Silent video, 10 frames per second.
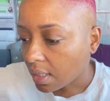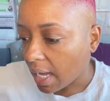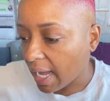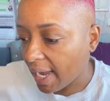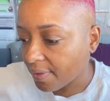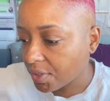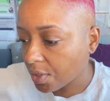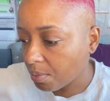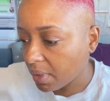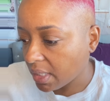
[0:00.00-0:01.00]
I have
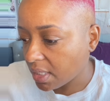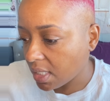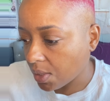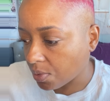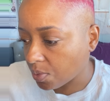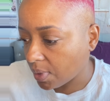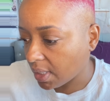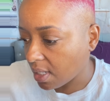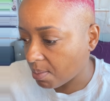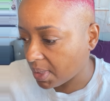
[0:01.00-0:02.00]
so many secrets when
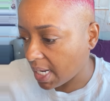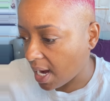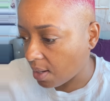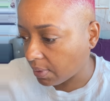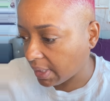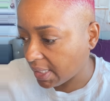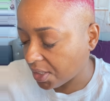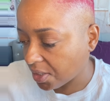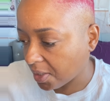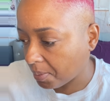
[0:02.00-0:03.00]
it comes to our
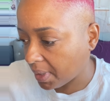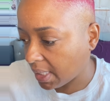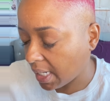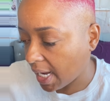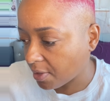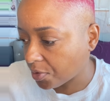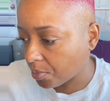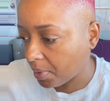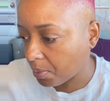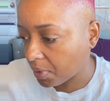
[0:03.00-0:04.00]
relationship and the extra
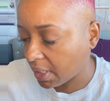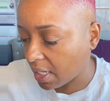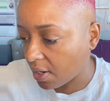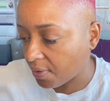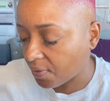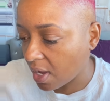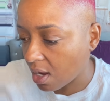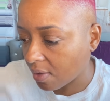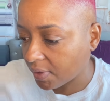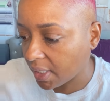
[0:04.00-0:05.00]
people that are
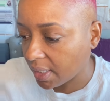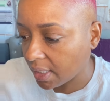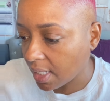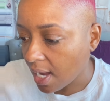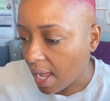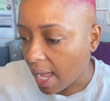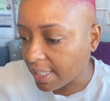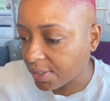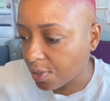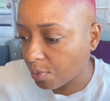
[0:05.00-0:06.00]
involved in it. I
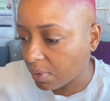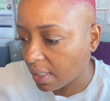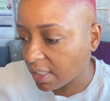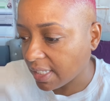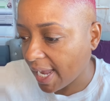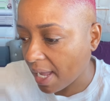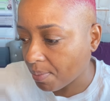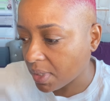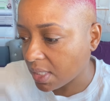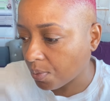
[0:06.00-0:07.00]
just hope nothing
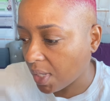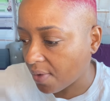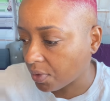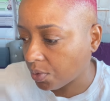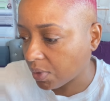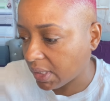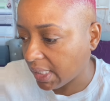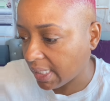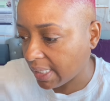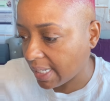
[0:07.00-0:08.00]
happens and we have to do a
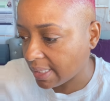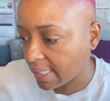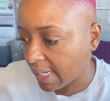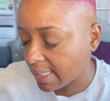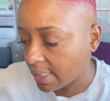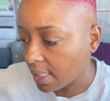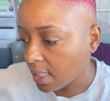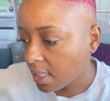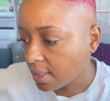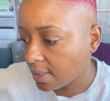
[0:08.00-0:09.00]
DNA test
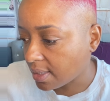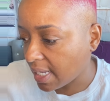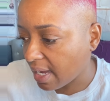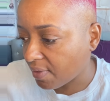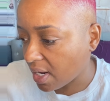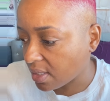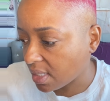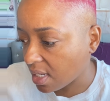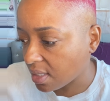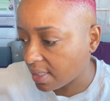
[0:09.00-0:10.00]
to save our
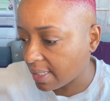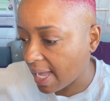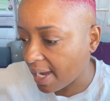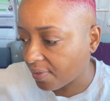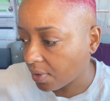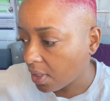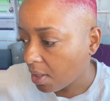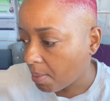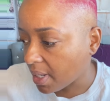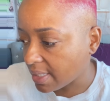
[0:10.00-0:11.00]
son's life,
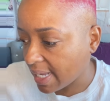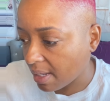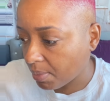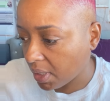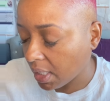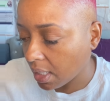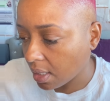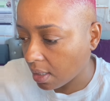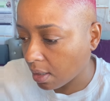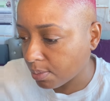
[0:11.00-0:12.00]
because I'd be
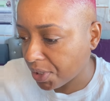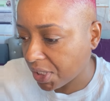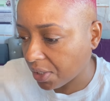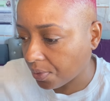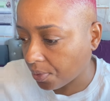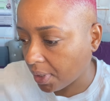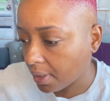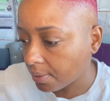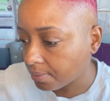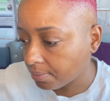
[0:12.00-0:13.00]
up shit
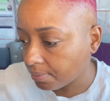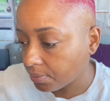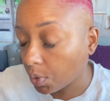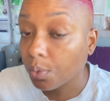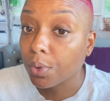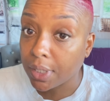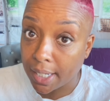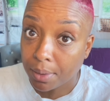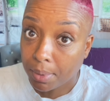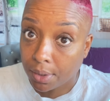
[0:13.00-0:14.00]
creek
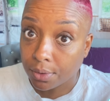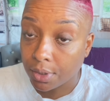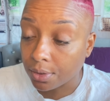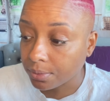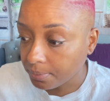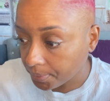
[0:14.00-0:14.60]
without a paddle girl.